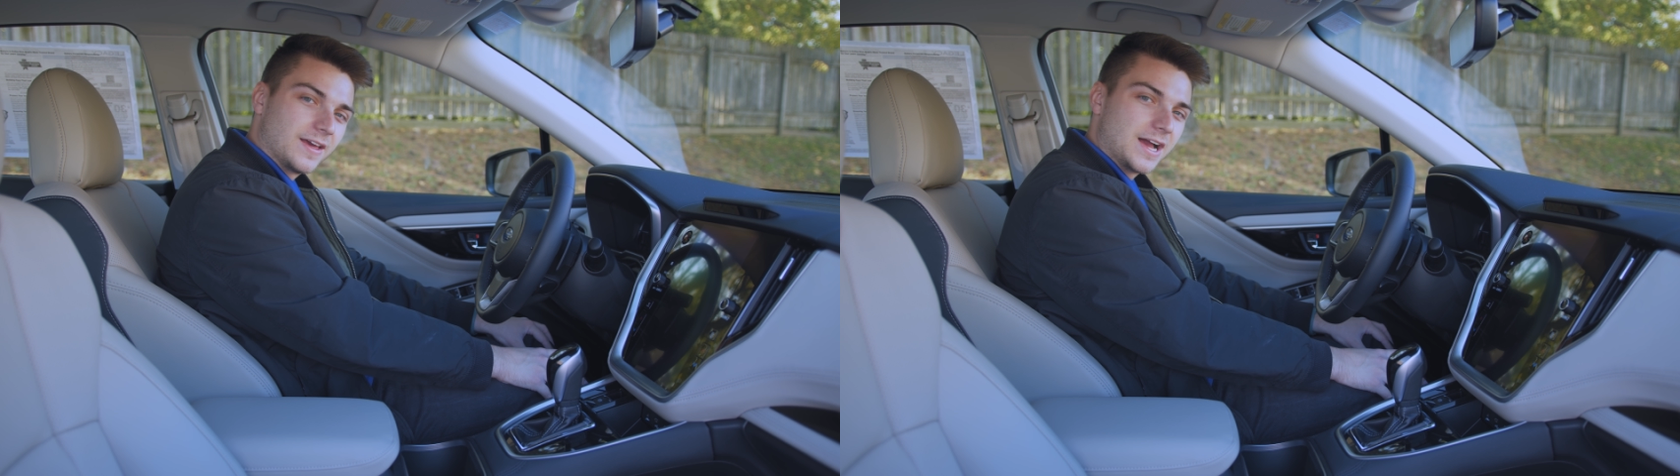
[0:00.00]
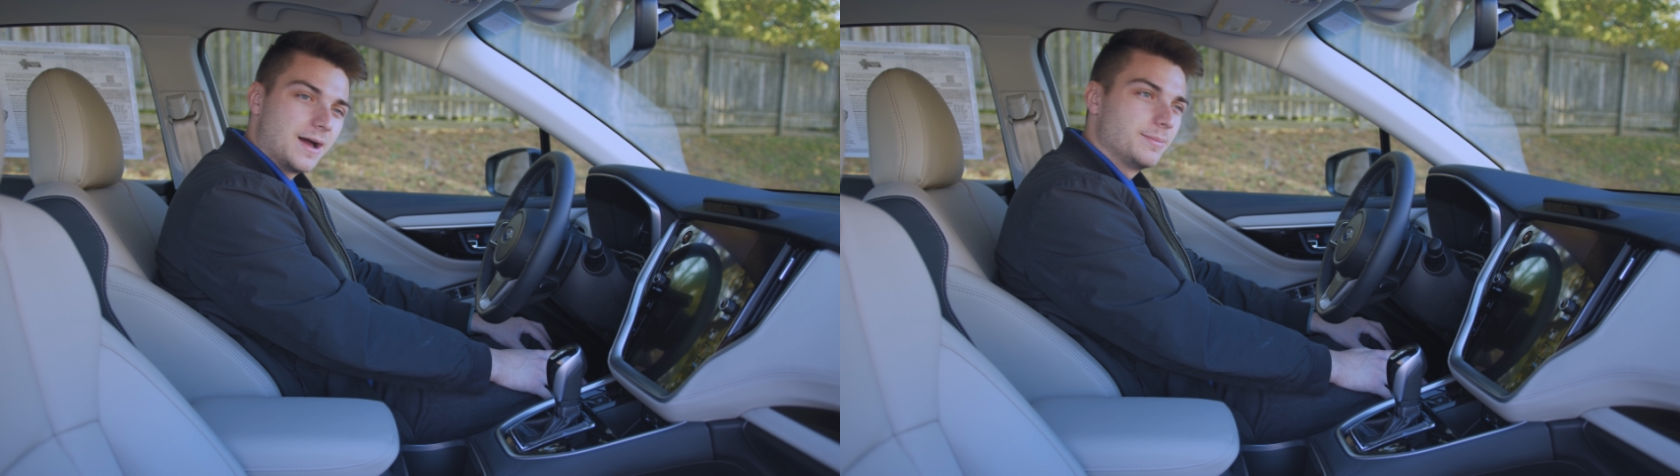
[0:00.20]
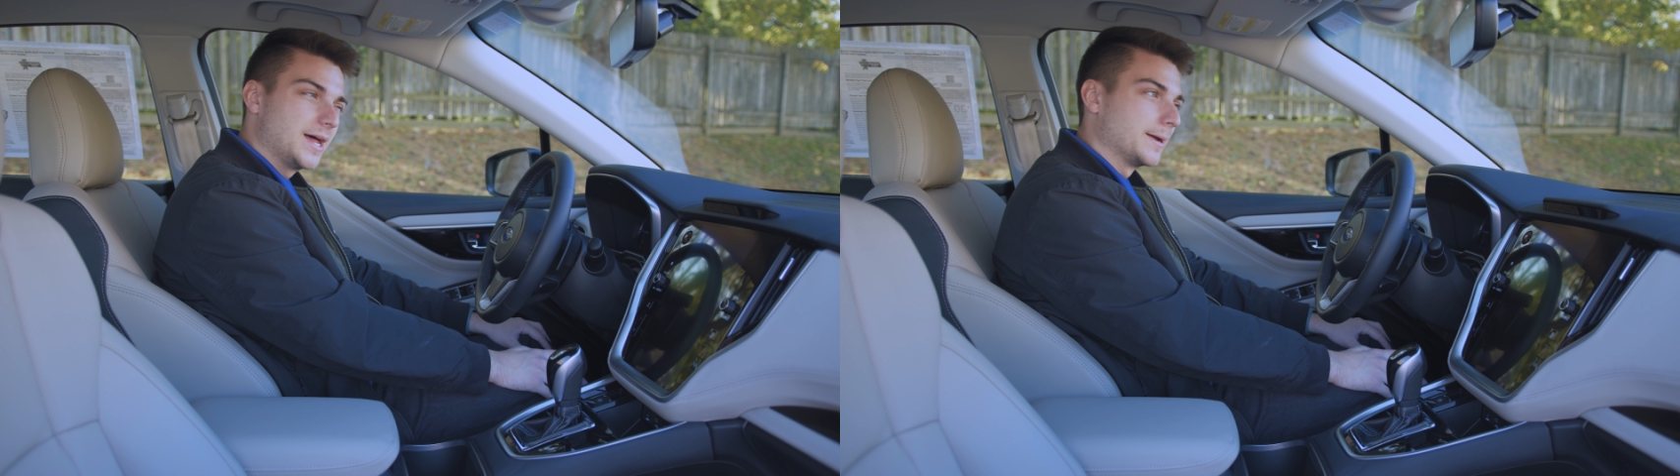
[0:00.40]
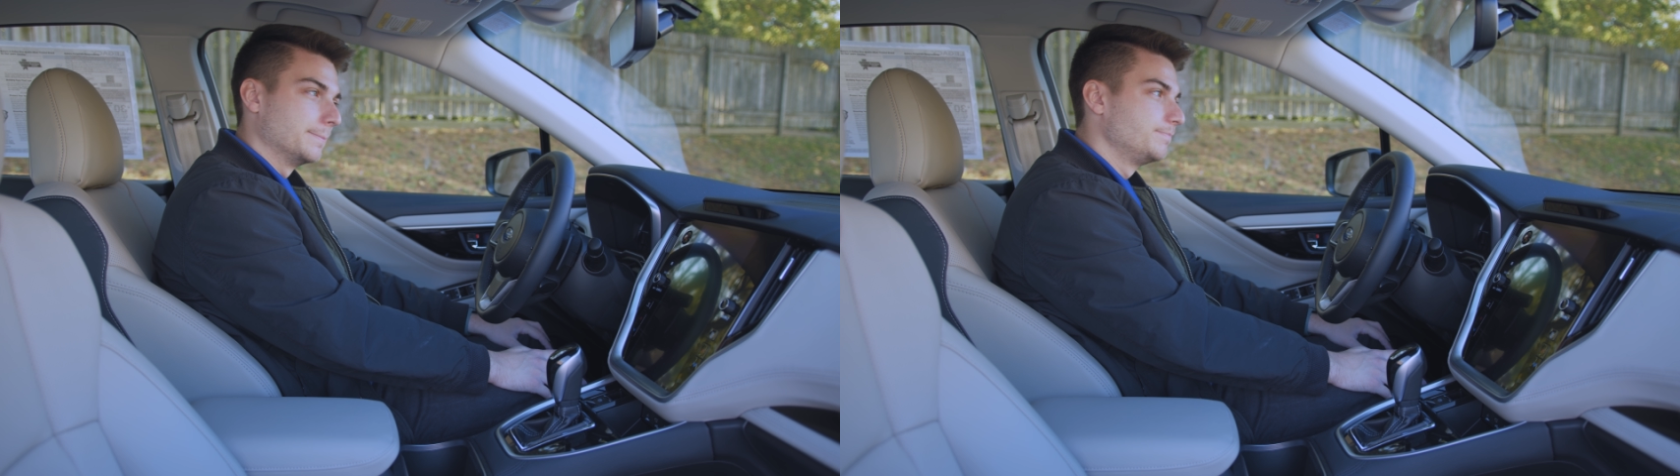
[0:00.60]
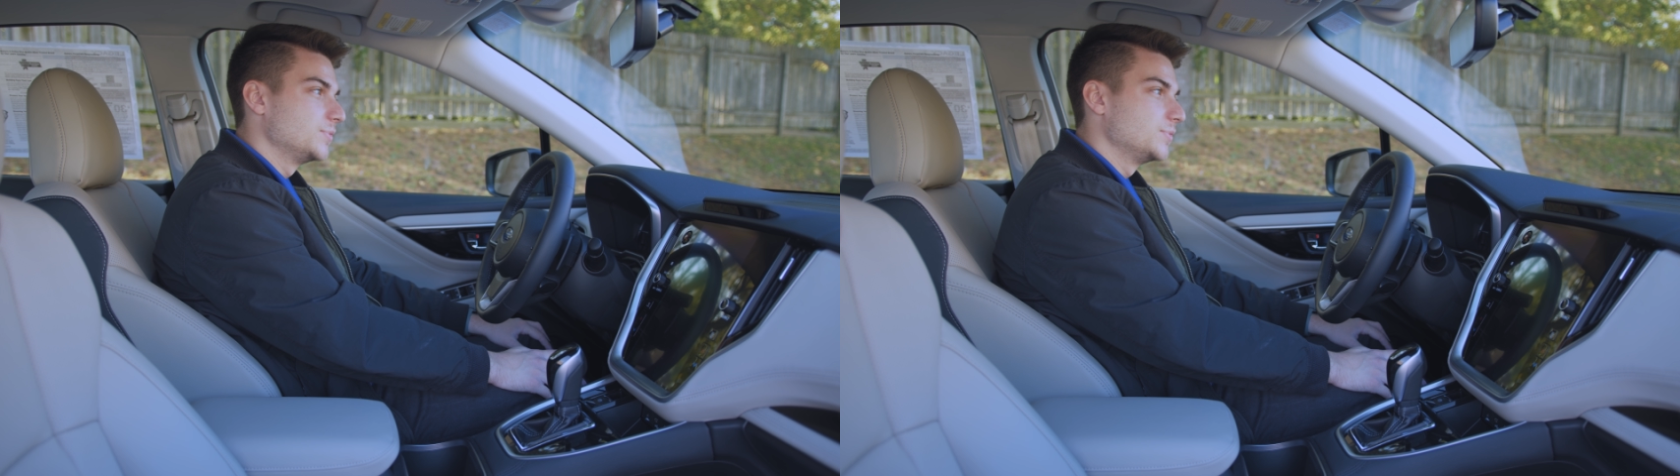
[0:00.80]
like I'm like